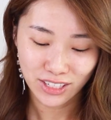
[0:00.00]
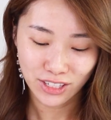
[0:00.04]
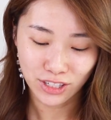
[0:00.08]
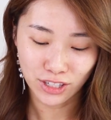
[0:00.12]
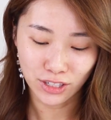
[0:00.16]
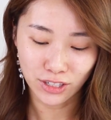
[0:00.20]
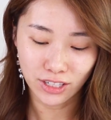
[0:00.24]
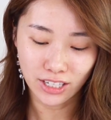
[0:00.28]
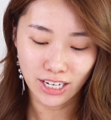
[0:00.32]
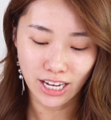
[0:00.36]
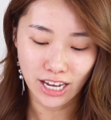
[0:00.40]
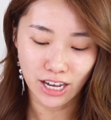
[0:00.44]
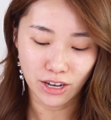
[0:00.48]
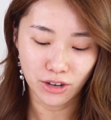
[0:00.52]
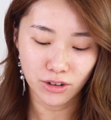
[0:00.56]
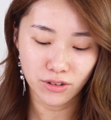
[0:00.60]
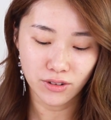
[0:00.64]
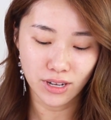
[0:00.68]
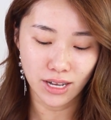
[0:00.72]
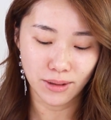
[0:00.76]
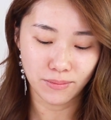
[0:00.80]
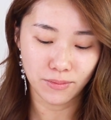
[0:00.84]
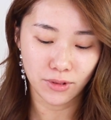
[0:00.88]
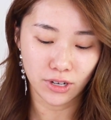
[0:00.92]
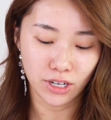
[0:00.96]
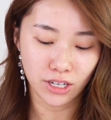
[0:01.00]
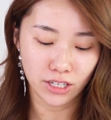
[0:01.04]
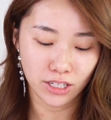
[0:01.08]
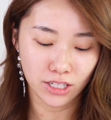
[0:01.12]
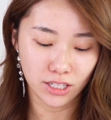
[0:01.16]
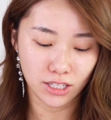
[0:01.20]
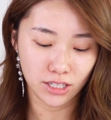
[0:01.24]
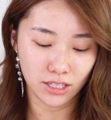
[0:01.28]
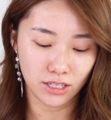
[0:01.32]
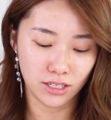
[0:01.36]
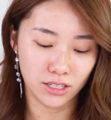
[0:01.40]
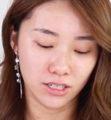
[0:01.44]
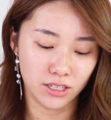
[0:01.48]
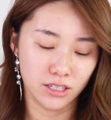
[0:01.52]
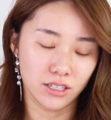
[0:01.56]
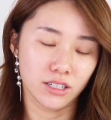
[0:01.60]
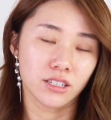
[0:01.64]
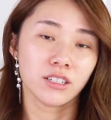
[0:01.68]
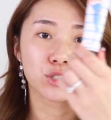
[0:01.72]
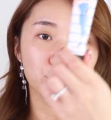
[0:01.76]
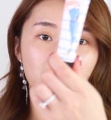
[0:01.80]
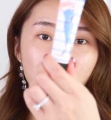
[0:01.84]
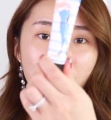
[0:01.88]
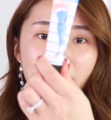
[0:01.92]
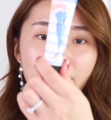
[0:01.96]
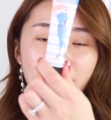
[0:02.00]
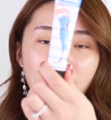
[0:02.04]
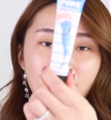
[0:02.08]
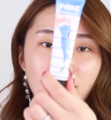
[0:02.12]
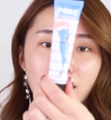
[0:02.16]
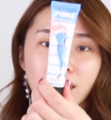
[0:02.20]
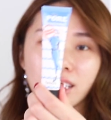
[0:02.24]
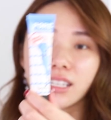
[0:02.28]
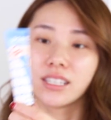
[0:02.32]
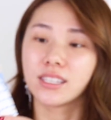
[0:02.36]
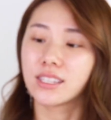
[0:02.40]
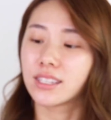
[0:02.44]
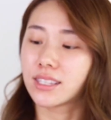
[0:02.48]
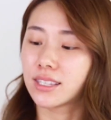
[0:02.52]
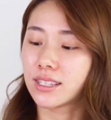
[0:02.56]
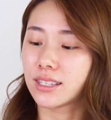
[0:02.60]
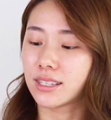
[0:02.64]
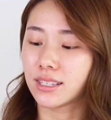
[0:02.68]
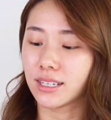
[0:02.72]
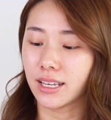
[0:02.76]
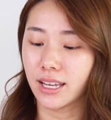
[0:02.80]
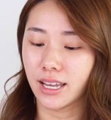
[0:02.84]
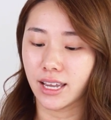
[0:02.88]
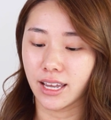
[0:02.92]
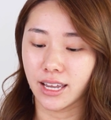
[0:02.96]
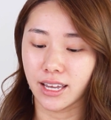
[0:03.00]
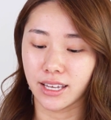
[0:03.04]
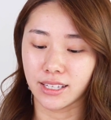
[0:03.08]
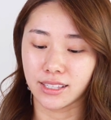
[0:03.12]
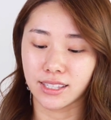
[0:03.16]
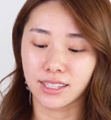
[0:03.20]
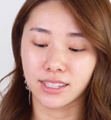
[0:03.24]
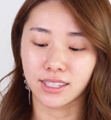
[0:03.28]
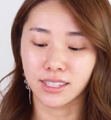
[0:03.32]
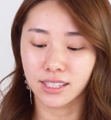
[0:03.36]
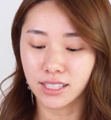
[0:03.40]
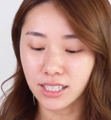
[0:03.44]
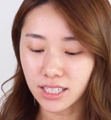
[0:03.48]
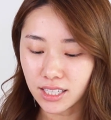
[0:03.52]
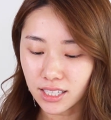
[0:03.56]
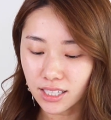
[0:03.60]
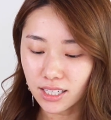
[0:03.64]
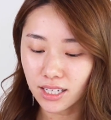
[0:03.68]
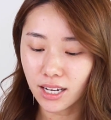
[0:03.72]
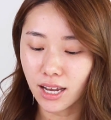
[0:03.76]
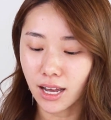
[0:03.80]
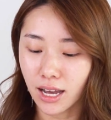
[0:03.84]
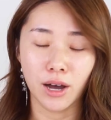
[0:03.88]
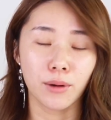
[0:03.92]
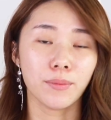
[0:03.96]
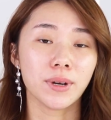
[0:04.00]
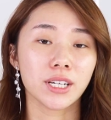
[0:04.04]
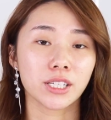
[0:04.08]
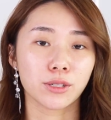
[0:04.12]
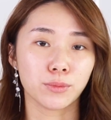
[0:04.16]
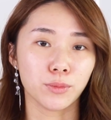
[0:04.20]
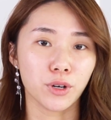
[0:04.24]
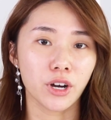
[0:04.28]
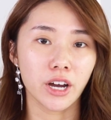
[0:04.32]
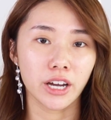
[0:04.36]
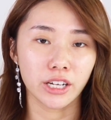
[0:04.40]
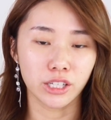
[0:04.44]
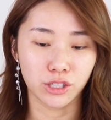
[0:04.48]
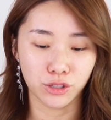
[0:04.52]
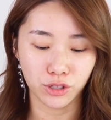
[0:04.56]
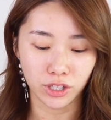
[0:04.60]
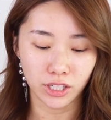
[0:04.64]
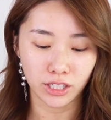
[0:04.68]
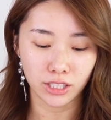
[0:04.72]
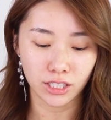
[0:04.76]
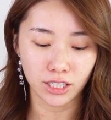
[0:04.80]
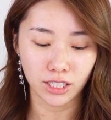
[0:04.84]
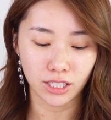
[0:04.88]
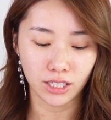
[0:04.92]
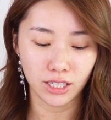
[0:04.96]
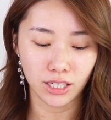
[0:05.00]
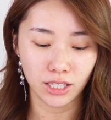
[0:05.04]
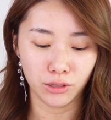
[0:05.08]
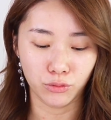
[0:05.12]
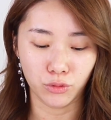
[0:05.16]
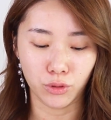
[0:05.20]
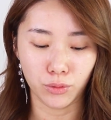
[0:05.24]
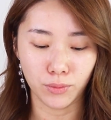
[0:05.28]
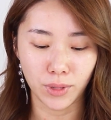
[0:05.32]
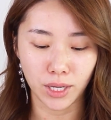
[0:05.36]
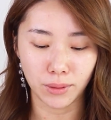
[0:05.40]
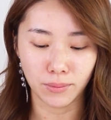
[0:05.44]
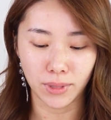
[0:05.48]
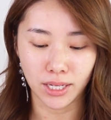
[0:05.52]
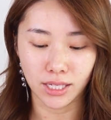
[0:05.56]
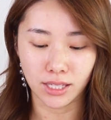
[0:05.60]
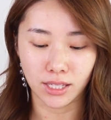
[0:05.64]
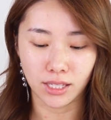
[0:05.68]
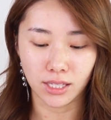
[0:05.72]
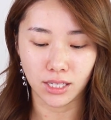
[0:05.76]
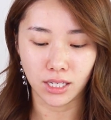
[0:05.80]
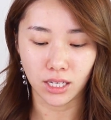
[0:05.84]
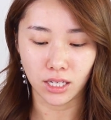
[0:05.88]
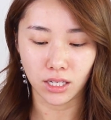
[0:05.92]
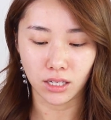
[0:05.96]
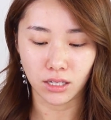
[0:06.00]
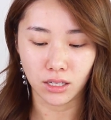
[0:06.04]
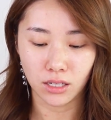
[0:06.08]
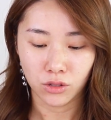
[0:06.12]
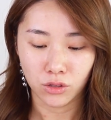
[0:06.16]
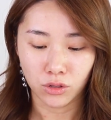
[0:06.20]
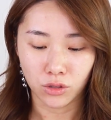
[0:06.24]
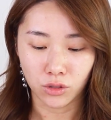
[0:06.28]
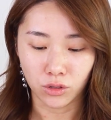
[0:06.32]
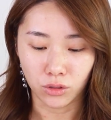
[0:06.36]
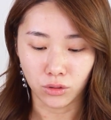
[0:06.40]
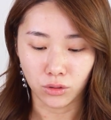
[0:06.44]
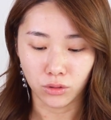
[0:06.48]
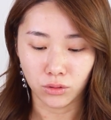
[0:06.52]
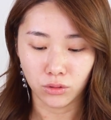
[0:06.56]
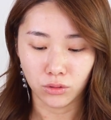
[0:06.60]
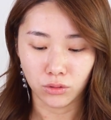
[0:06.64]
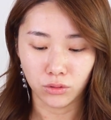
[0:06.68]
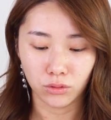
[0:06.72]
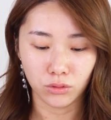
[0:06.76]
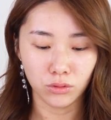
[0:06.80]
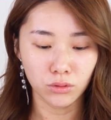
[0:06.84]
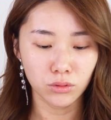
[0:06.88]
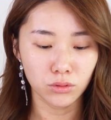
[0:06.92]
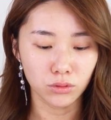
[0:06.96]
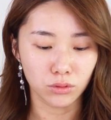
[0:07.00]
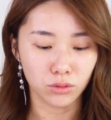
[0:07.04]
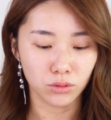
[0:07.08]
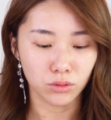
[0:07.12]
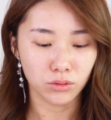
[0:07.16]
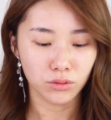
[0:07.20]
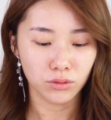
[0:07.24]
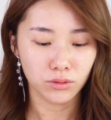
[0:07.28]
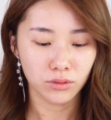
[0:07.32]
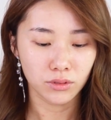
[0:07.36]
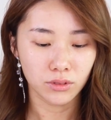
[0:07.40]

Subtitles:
So now I'm gonna try this and see how much more hydrated it will make my skin. So, ooh.